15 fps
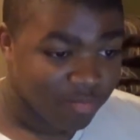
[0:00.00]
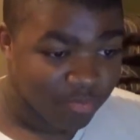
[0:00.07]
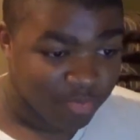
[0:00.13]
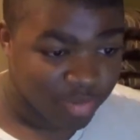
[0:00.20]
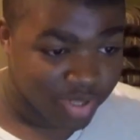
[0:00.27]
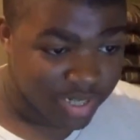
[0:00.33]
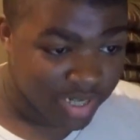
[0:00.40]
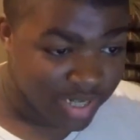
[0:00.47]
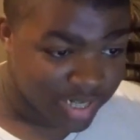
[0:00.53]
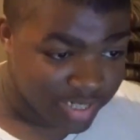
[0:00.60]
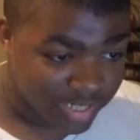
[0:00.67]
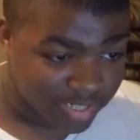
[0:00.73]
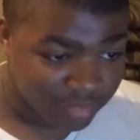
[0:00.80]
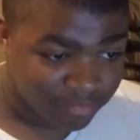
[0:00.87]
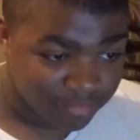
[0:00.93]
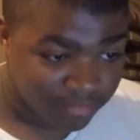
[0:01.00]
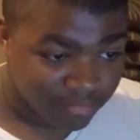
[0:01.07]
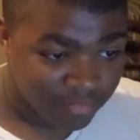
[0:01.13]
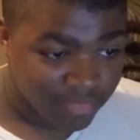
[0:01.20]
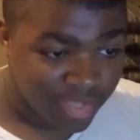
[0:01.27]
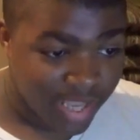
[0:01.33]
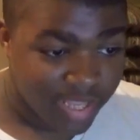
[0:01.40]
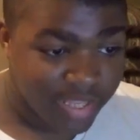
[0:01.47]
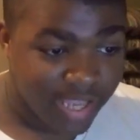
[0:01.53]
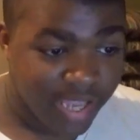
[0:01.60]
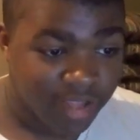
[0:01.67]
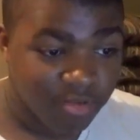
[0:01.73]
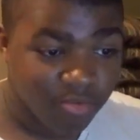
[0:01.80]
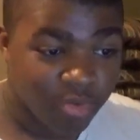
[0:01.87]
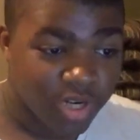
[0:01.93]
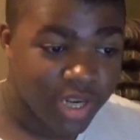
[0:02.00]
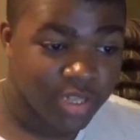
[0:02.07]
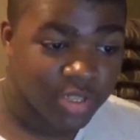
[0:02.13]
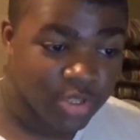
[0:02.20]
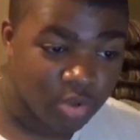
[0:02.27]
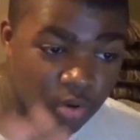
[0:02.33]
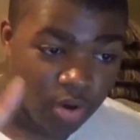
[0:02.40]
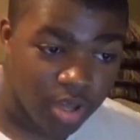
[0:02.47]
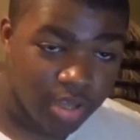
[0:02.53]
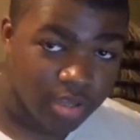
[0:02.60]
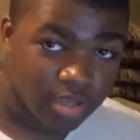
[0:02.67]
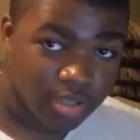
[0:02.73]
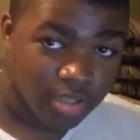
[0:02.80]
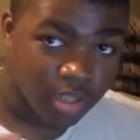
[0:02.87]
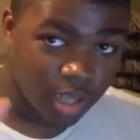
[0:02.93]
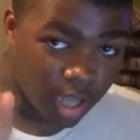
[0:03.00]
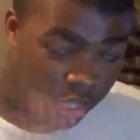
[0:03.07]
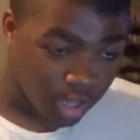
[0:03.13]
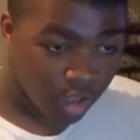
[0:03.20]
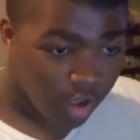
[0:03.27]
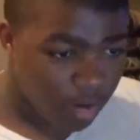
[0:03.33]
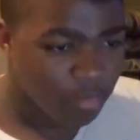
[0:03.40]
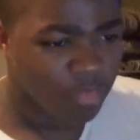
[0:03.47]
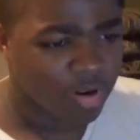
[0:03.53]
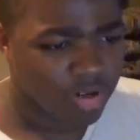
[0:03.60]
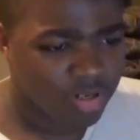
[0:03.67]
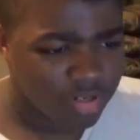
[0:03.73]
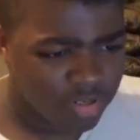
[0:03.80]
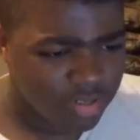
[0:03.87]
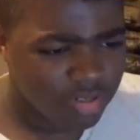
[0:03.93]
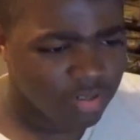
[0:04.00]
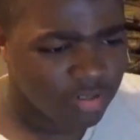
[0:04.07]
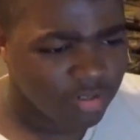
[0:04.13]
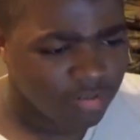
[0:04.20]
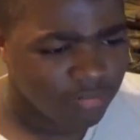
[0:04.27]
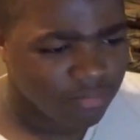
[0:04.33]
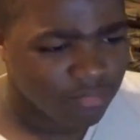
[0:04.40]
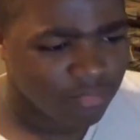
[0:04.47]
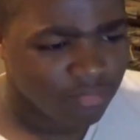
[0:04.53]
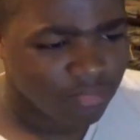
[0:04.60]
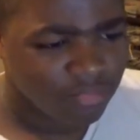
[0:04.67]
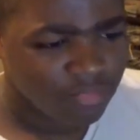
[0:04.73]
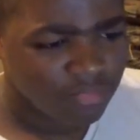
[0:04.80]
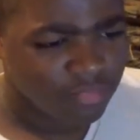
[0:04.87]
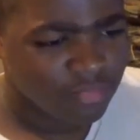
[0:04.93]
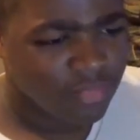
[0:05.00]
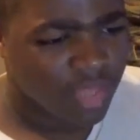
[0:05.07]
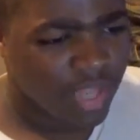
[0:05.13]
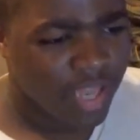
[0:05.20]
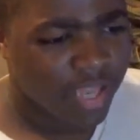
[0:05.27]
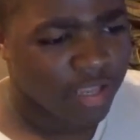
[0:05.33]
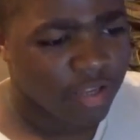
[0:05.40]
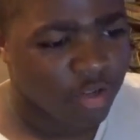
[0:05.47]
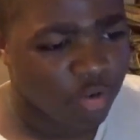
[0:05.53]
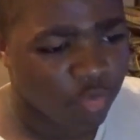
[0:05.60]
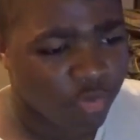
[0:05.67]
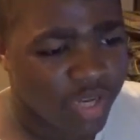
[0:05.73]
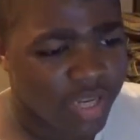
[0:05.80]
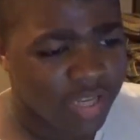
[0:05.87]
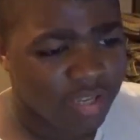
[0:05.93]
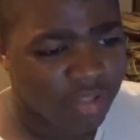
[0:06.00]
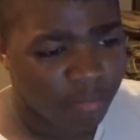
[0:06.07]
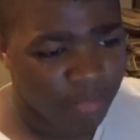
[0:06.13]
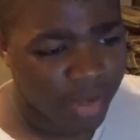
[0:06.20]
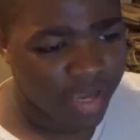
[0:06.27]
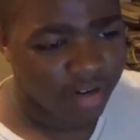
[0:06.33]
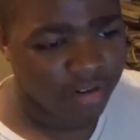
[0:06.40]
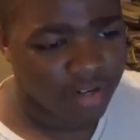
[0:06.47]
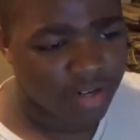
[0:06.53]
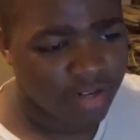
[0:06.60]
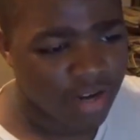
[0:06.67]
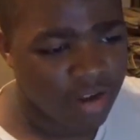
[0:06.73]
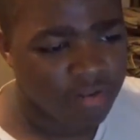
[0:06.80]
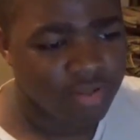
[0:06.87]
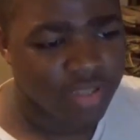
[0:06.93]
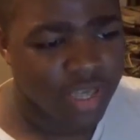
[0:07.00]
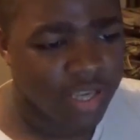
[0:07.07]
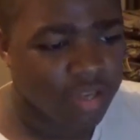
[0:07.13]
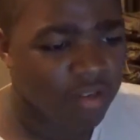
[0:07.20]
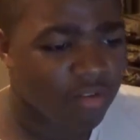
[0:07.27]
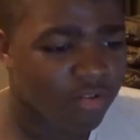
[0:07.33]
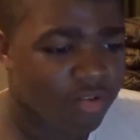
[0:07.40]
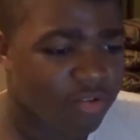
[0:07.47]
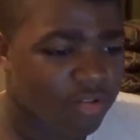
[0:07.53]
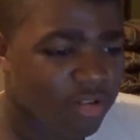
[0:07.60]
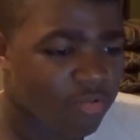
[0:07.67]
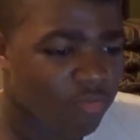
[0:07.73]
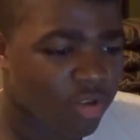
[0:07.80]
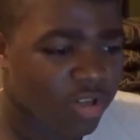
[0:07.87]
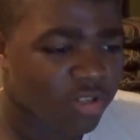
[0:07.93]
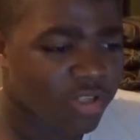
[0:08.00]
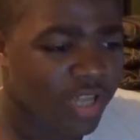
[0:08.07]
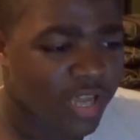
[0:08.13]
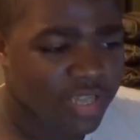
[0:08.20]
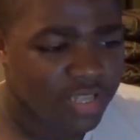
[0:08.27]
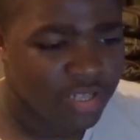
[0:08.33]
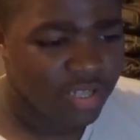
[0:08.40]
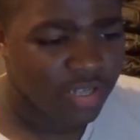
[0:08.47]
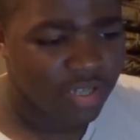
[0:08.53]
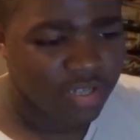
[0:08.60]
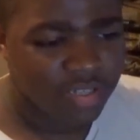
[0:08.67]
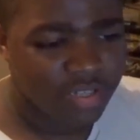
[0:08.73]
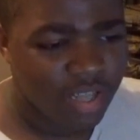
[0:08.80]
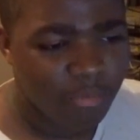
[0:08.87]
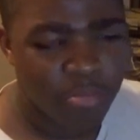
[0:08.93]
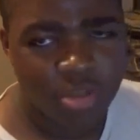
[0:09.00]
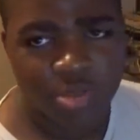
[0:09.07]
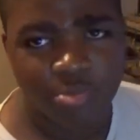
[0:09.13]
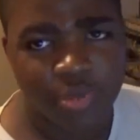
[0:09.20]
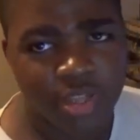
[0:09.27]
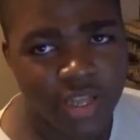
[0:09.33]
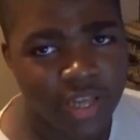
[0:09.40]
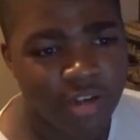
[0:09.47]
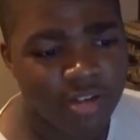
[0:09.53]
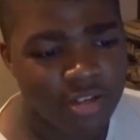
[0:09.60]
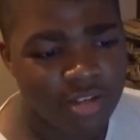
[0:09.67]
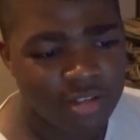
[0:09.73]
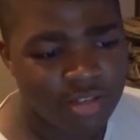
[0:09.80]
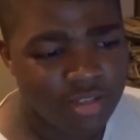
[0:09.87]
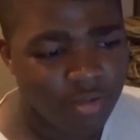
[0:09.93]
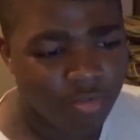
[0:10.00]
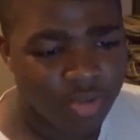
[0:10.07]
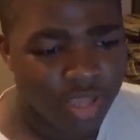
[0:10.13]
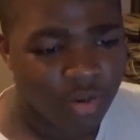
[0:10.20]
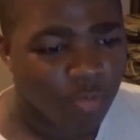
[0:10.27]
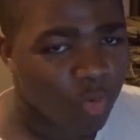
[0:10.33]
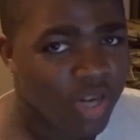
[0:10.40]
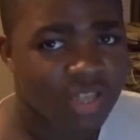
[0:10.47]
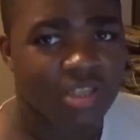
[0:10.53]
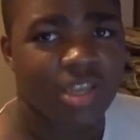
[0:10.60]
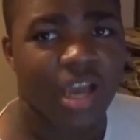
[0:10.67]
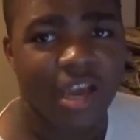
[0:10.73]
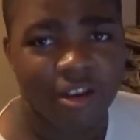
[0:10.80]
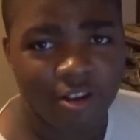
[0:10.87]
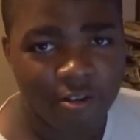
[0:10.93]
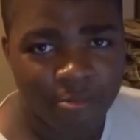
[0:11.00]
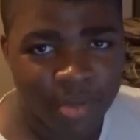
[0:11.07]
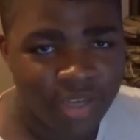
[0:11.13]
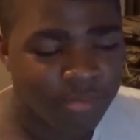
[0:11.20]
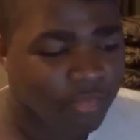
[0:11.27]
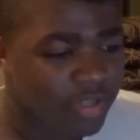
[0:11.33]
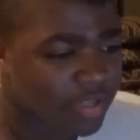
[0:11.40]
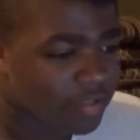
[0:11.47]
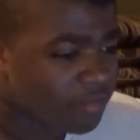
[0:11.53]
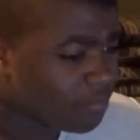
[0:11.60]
But, yeah. And then when I saw the claw marks and green in the background, I was like, oh, well, that must be like someone like White Tiger, maybe.